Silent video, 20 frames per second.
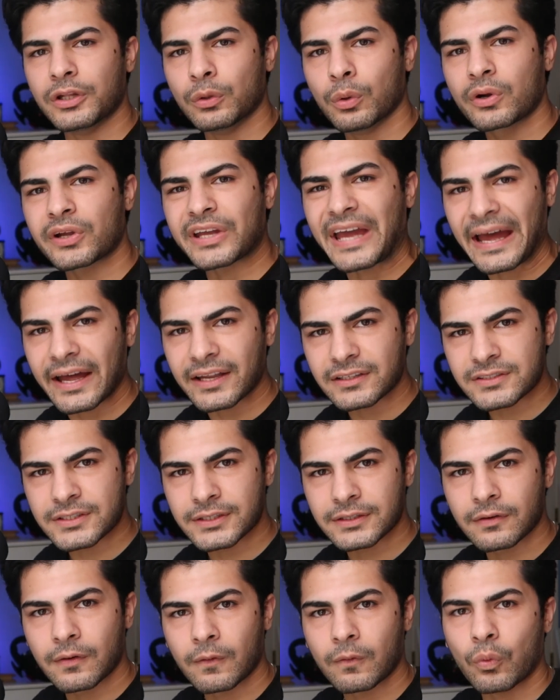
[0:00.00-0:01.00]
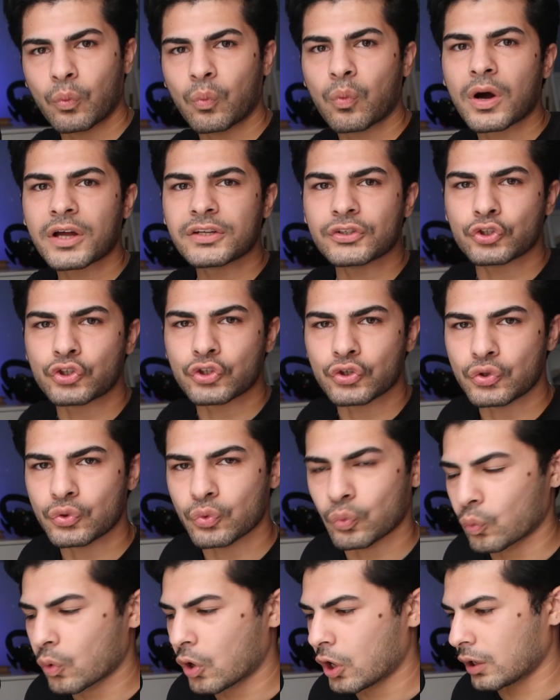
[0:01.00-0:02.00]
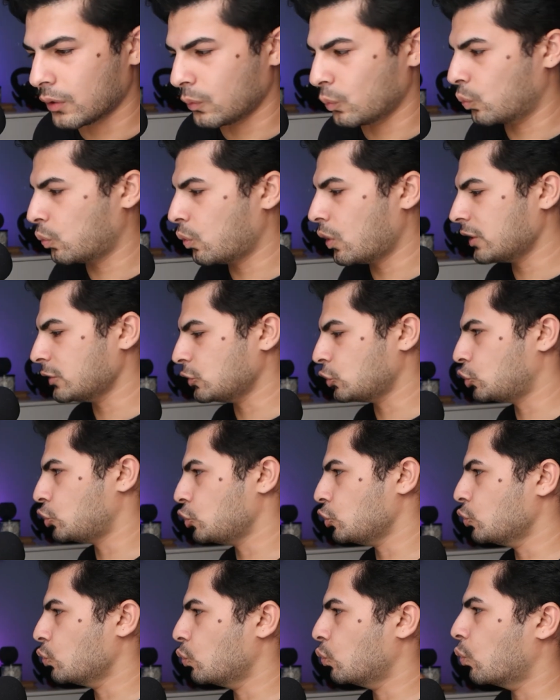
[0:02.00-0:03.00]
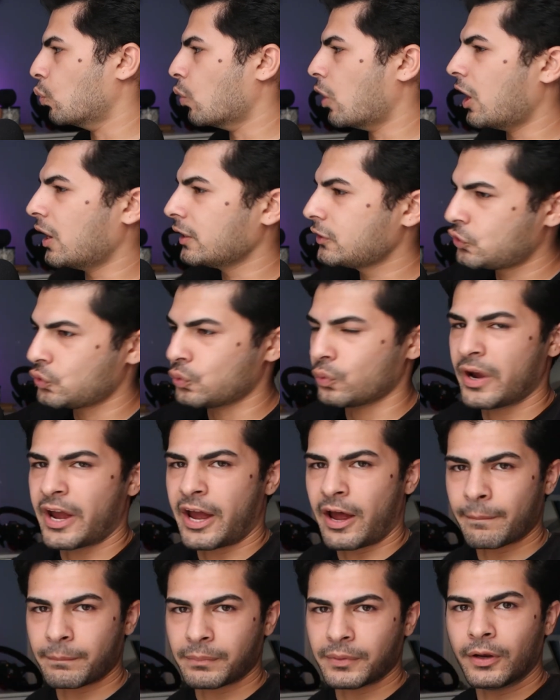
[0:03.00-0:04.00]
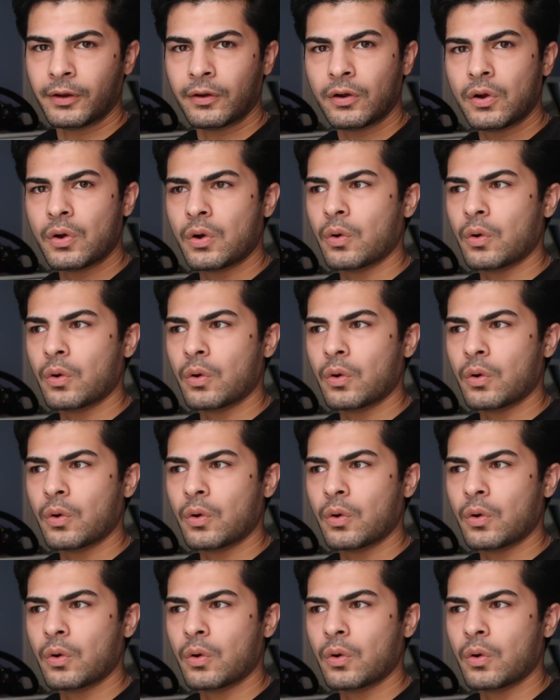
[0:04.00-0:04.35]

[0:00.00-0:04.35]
look at, what do you want? What do you want to happen?